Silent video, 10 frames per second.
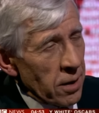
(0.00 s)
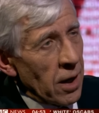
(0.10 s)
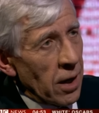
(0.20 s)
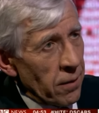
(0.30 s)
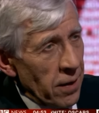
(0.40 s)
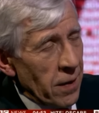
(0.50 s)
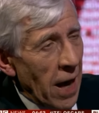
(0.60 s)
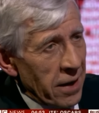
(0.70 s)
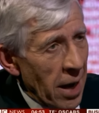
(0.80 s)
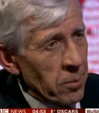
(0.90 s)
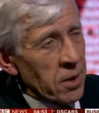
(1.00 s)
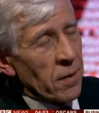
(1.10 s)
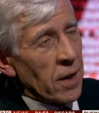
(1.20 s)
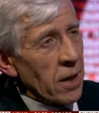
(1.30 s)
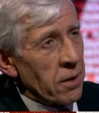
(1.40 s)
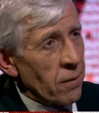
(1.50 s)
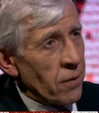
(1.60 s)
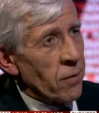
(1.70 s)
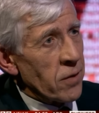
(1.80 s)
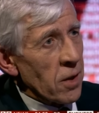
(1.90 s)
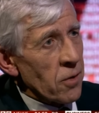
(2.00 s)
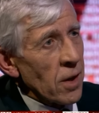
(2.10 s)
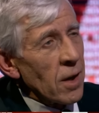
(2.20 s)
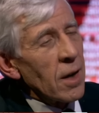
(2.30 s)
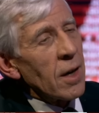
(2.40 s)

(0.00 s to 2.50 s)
That happened in the 1950s.